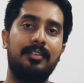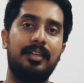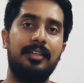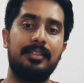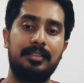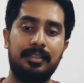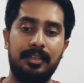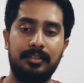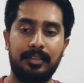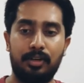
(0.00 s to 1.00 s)
That is,
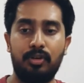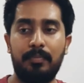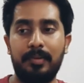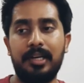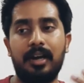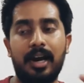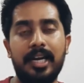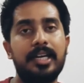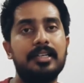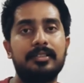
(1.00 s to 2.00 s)
there could be
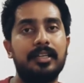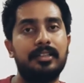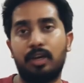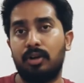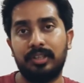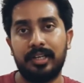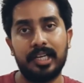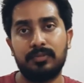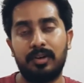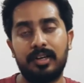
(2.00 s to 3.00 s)
ideas that the author
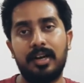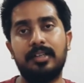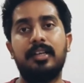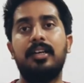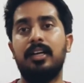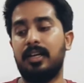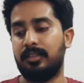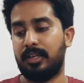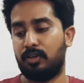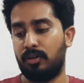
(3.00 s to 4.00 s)
takes for granted,
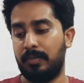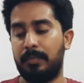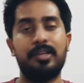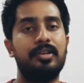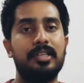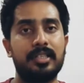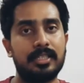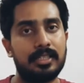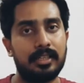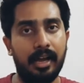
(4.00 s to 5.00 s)
there could be
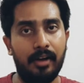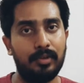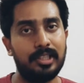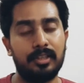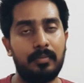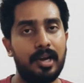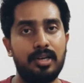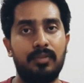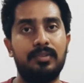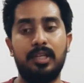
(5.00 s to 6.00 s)
prejudices within the
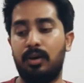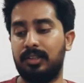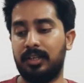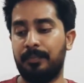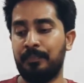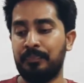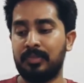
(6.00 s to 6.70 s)
mind of the author,